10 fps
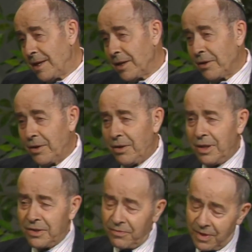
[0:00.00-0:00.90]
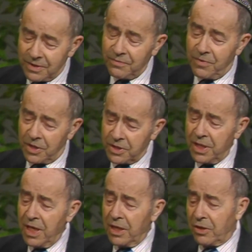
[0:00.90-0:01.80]
You know, it was was
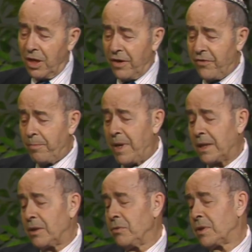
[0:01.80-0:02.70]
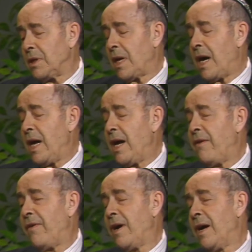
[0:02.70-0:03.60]
tough. But you see, I
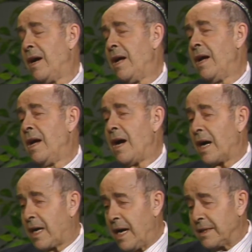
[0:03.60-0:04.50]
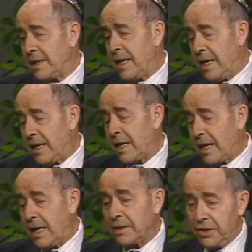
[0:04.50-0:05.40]
have a a cousin. I had a
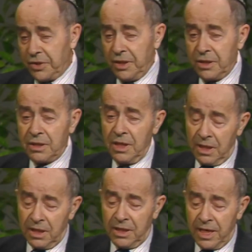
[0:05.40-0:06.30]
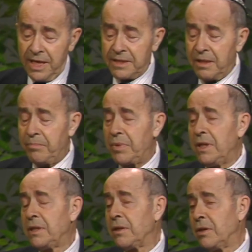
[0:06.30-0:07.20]
cousin. She's let her rest in
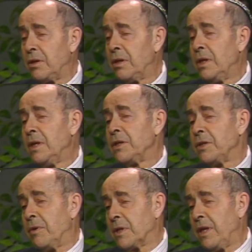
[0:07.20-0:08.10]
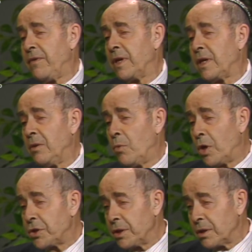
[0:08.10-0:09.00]
peace. You know, she was living in
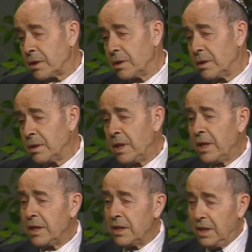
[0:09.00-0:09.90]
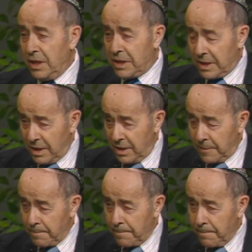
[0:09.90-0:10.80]
Washington D C
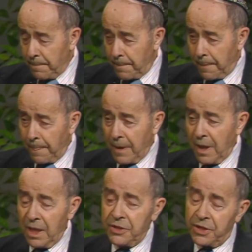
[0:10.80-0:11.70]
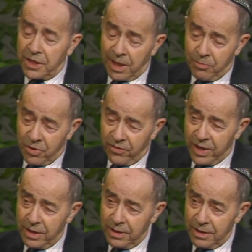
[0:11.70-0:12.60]
and she came over